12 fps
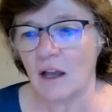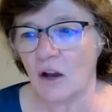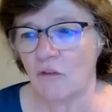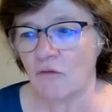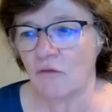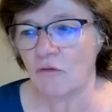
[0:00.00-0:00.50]

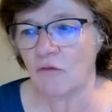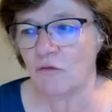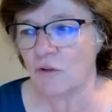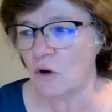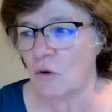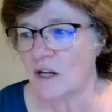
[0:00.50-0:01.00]
uh,
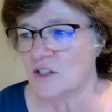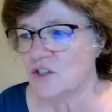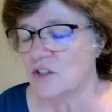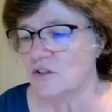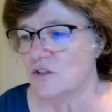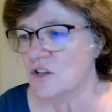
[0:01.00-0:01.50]
for
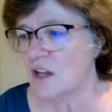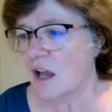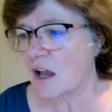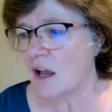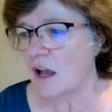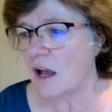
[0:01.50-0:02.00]
questions.
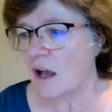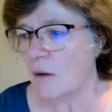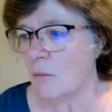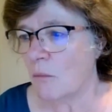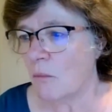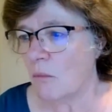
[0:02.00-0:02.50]

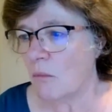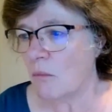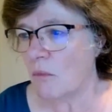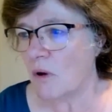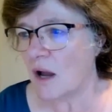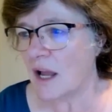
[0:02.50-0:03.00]
Um,
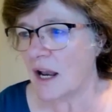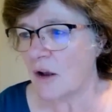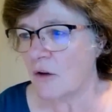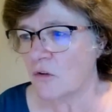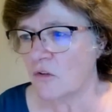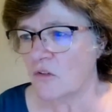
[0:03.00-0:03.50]
I
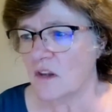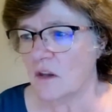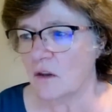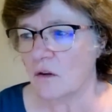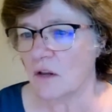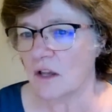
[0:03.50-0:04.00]
also
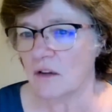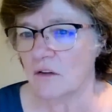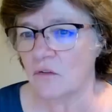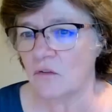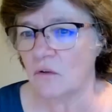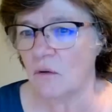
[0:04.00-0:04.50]
see uh,
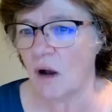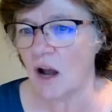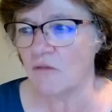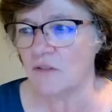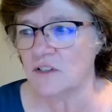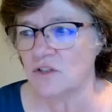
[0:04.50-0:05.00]
Sue
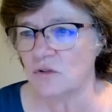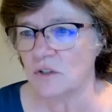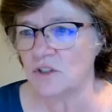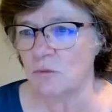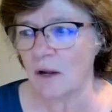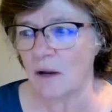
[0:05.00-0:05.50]
Hough has
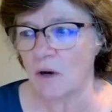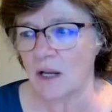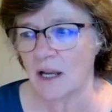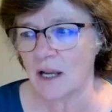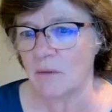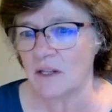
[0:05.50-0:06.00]
joined. You might
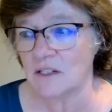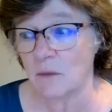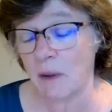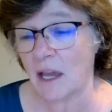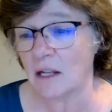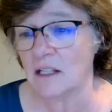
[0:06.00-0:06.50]
want to come in as a
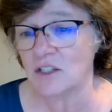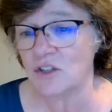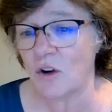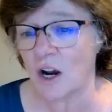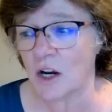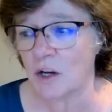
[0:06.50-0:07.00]
panelist.
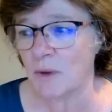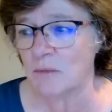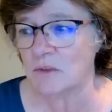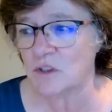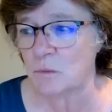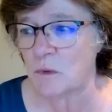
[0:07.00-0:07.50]
You aren't going to be
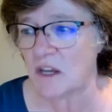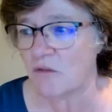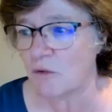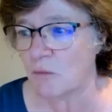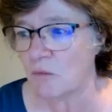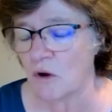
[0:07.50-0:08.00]
able to speak
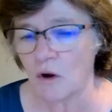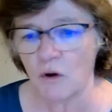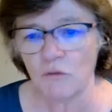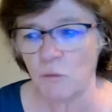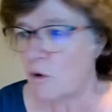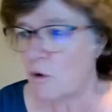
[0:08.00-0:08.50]
from
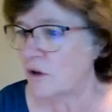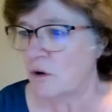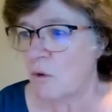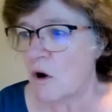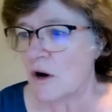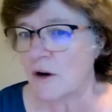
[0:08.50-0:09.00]
from where
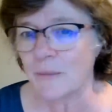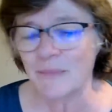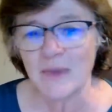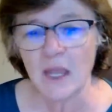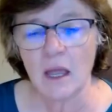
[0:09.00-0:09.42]
you are.